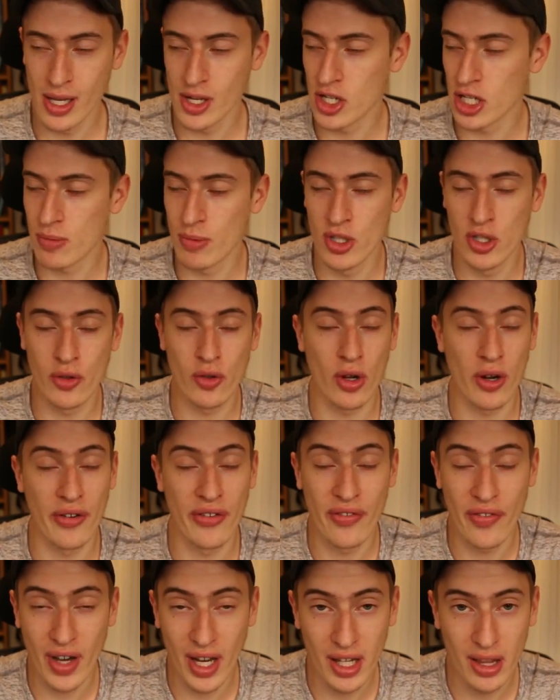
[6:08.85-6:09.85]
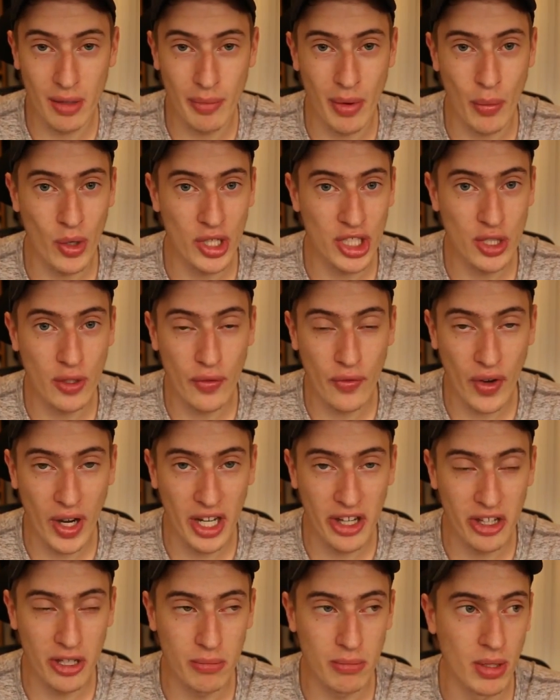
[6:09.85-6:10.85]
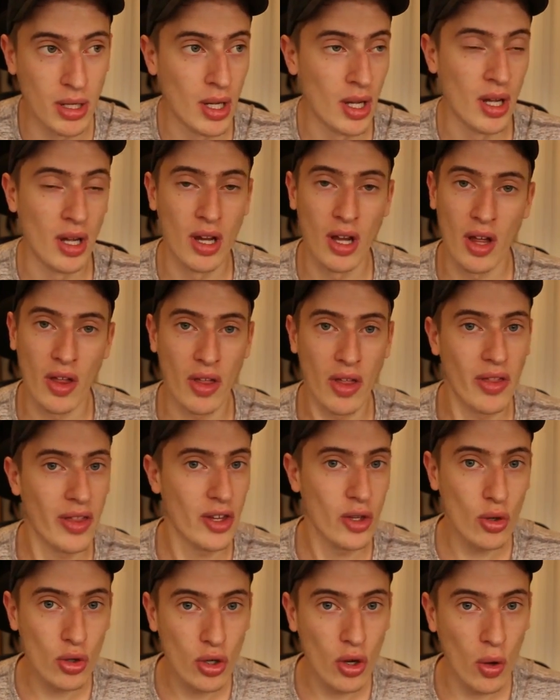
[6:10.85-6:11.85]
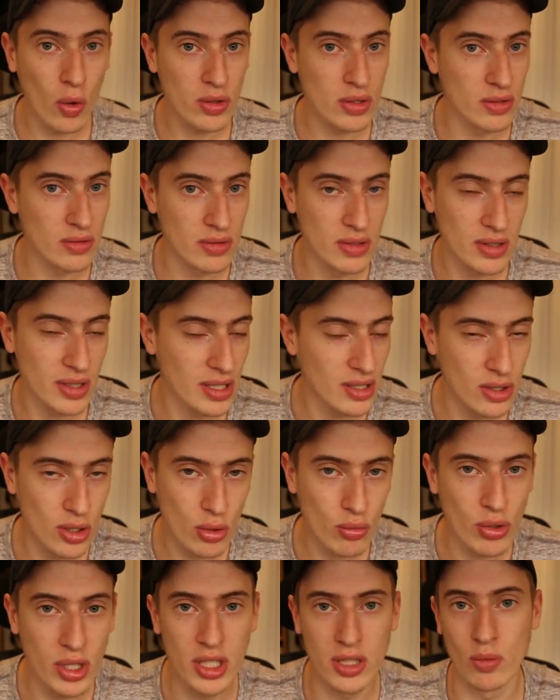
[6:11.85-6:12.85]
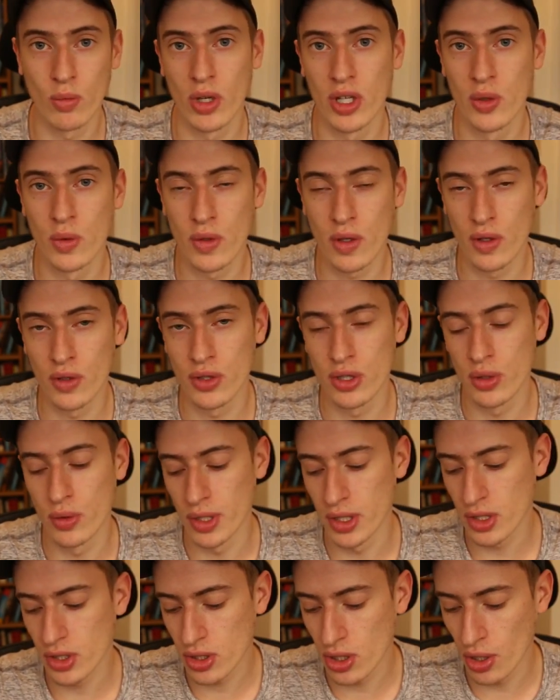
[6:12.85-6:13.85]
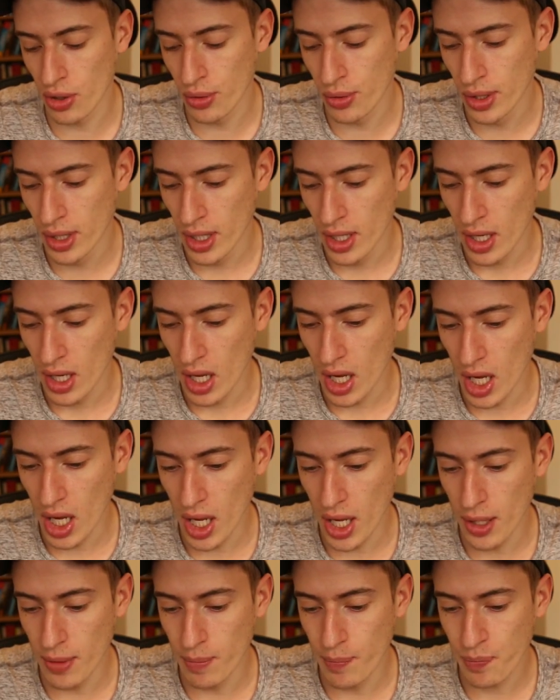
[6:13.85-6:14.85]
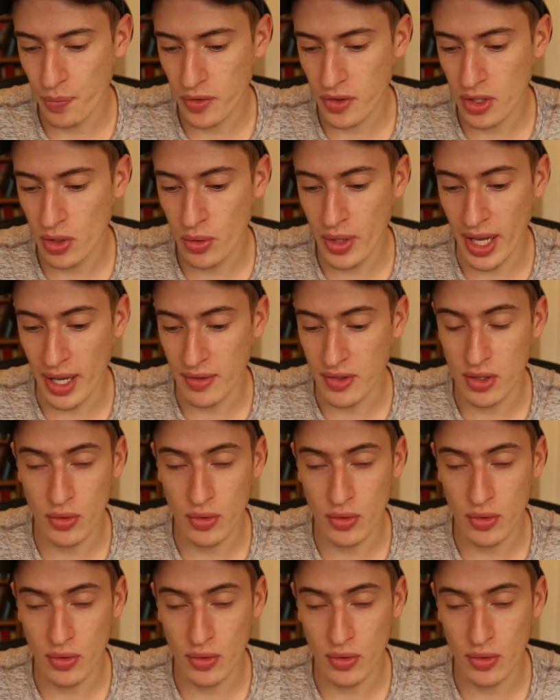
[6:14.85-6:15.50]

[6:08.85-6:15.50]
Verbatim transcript: It just means you've got to find them. And once you find them, then you're golden. There's no reason why you can't do it. So, um, so yeah.